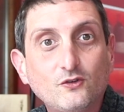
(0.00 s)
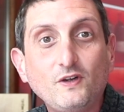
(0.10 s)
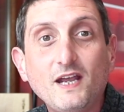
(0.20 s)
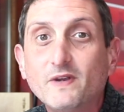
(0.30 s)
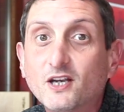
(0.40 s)

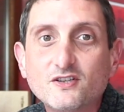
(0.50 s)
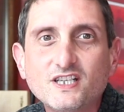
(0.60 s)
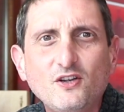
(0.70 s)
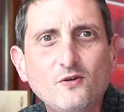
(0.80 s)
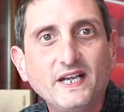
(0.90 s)
Today we're
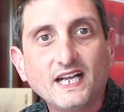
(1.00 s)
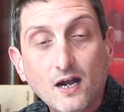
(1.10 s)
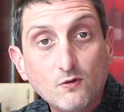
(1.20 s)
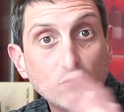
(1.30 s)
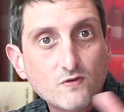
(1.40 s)
continuing
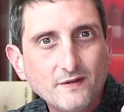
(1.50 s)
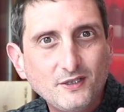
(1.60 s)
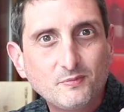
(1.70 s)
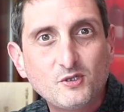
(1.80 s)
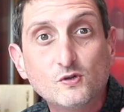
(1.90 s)
our
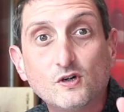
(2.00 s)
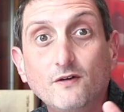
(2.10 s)
roundup tour